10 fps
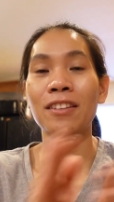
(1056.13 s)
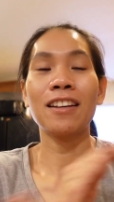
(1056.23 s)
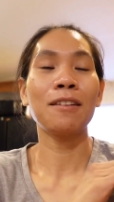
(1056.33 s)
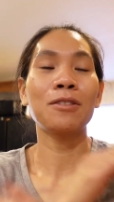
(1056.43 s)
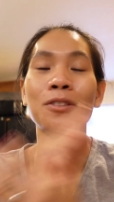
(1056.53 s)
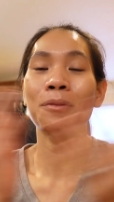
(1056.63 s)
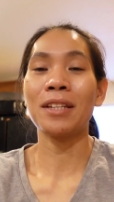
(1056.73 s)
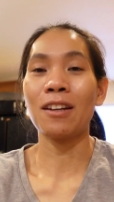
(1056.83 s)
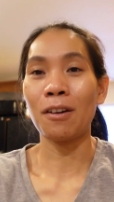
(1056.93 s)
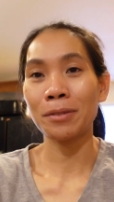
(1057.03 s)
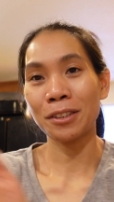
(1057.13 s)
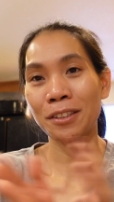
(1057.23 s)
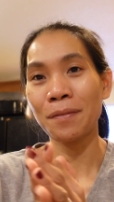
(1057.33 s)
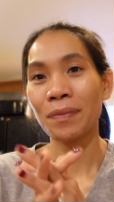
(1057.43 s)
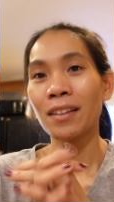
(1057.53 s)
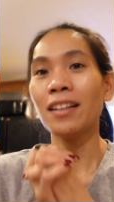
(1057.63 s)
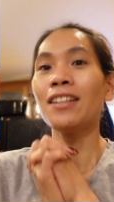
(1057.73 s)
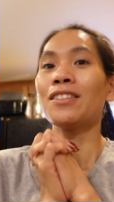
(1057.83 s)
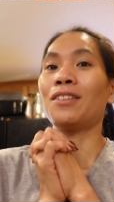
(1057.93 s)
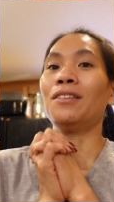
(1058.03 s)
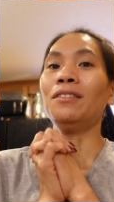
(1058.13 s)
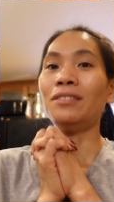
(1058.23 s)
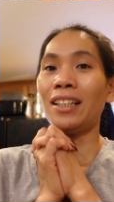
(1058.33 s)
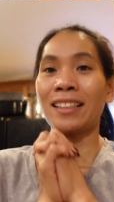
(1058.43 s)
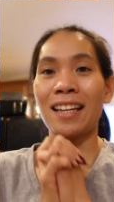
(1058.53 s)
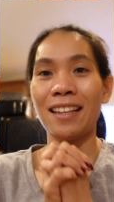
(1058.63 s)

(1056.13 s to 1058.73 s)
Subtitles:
They have so many options, so I